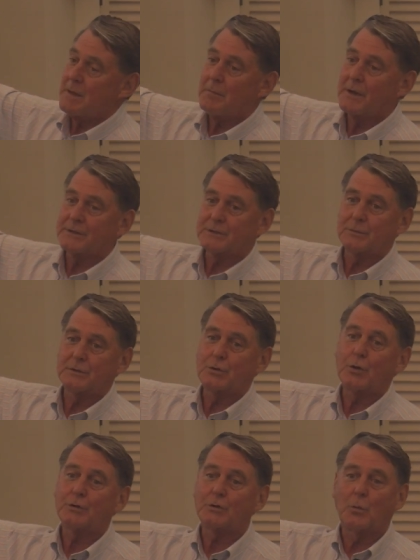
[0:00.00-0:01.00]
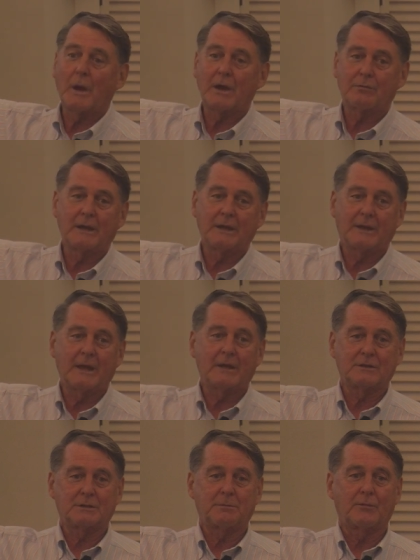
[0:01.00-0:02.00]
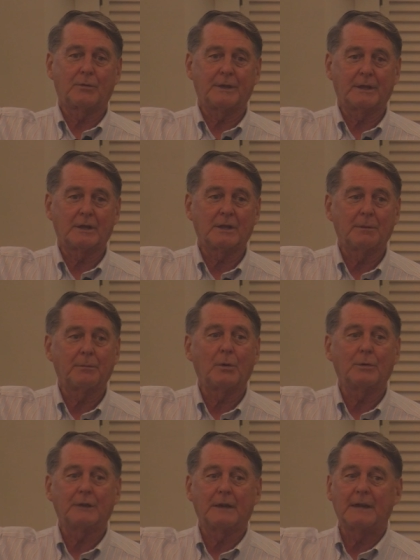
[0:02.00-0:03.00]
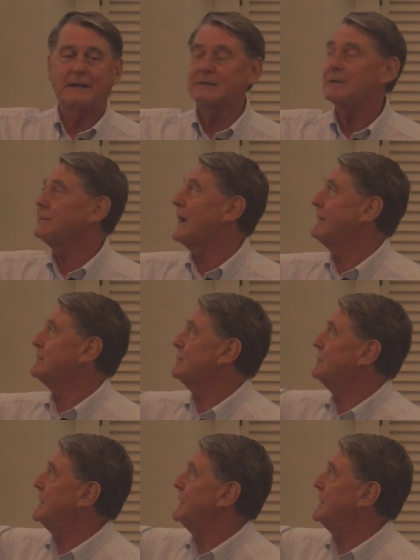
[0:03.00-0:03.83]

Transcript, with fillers: mothers were turned away right there just before they get on the boat. And that sometimes would